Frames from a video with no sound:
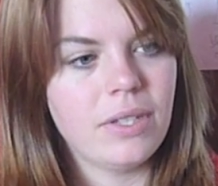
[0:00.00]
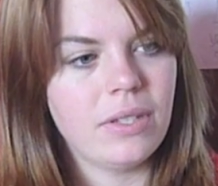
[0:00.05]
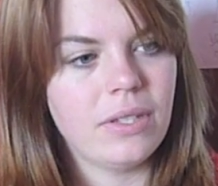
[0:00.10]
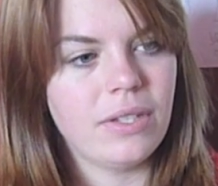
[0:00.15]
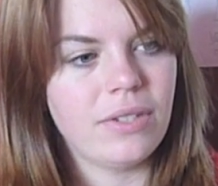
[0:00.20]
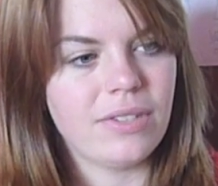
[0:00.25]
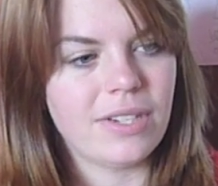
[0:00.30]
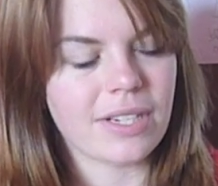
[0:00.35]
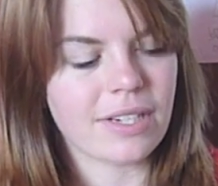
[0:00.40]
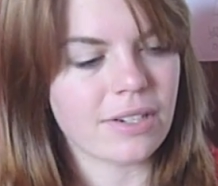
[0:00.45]

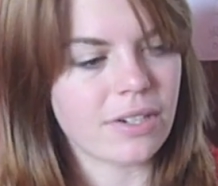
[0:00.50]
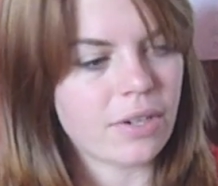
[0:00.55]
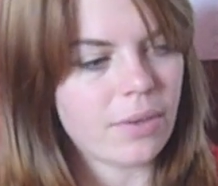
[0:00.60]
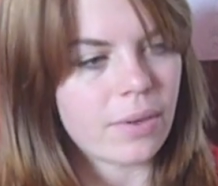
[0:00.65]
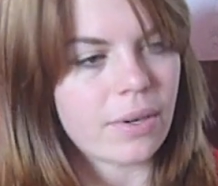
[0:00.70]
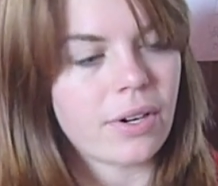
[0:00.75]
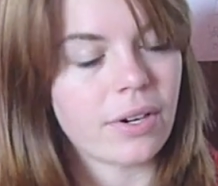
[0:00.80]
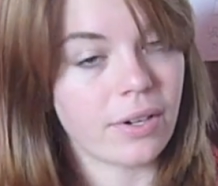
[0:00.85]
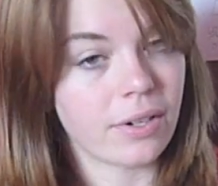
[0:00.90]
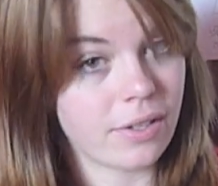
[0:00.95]
you didn't know
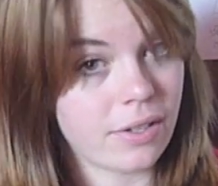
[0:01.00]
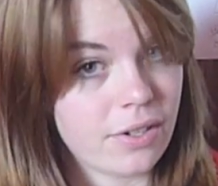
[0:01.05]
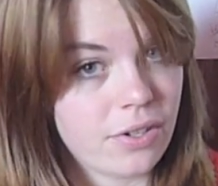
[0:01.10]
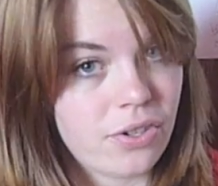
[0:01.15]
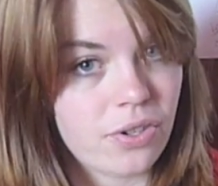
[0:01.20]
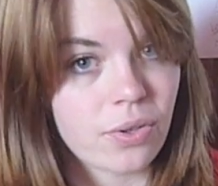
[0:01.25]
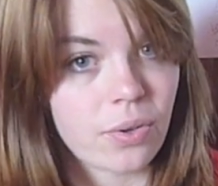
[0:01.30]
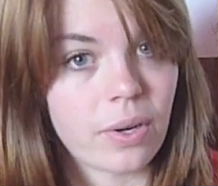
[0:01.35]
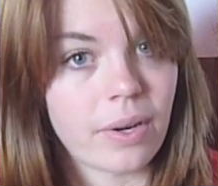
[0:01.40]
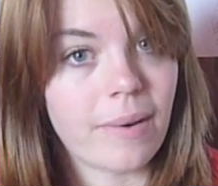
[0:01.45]
occurred in the
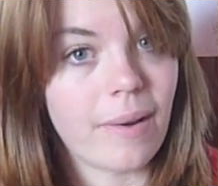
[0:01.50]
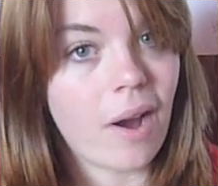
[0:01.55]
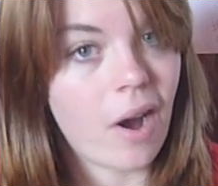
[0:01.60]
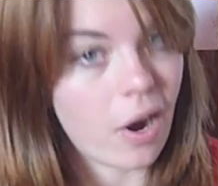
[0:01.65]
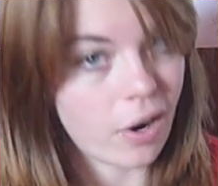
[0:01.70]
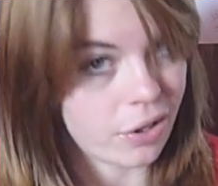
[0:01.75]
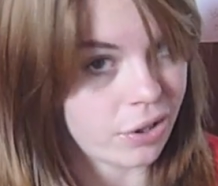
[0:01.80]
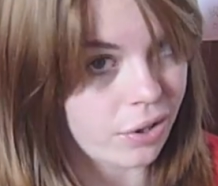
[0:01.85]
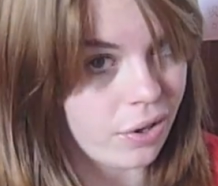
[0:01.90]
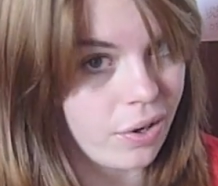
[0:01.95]
story
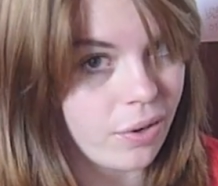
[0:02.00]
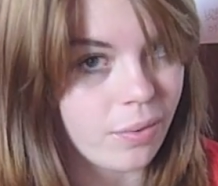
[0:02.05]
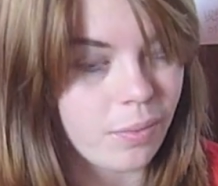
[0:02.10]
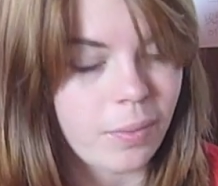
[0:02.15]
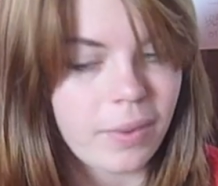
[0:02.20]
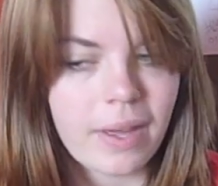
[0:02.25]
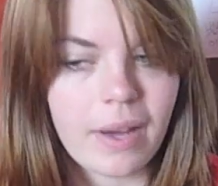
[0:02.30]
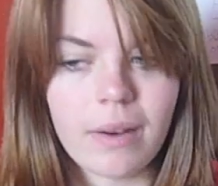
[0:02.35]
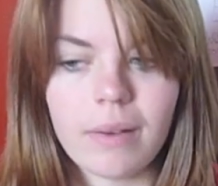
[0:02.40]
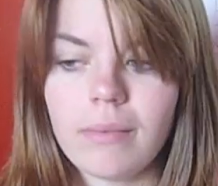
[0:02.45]
on your own
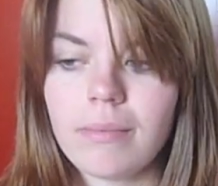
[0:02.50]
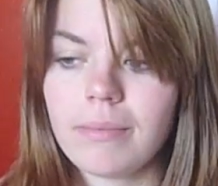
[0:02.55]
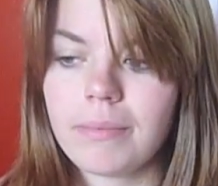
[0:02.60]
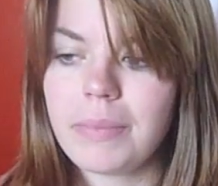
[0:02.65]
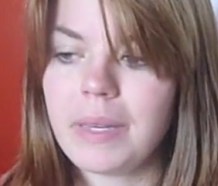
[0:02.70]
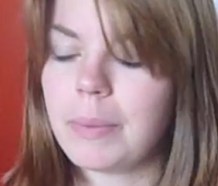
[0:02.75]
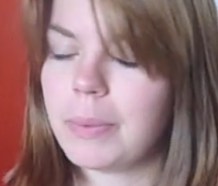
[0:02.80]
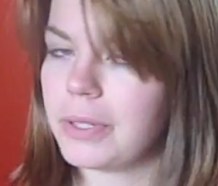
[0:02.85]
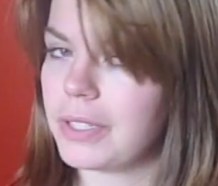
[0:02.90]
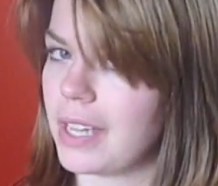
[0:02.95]
without people